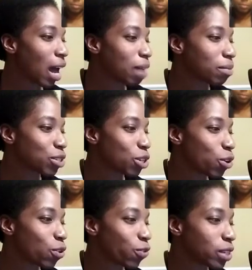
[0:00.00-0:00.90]

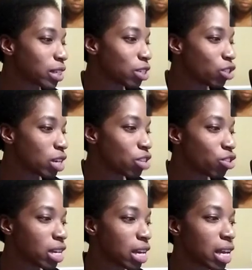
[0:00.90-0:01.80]
So for Tashena,
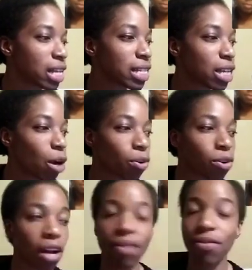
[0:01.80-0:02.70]
she is the owner
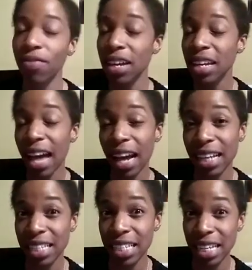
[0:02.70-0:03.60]
of Vid
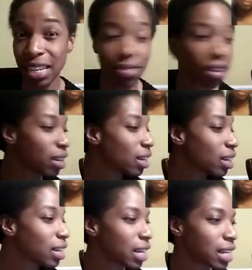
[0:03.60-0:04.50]
Activa.
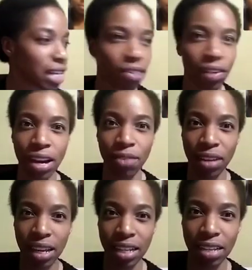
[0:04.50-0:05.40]
Did I say that right?
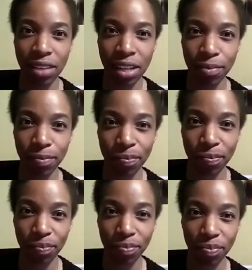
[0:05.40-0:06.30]
Vid Activa?
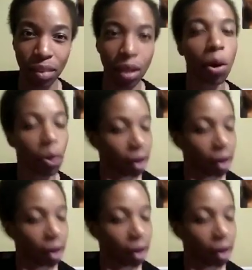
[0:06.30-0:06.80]
Okay.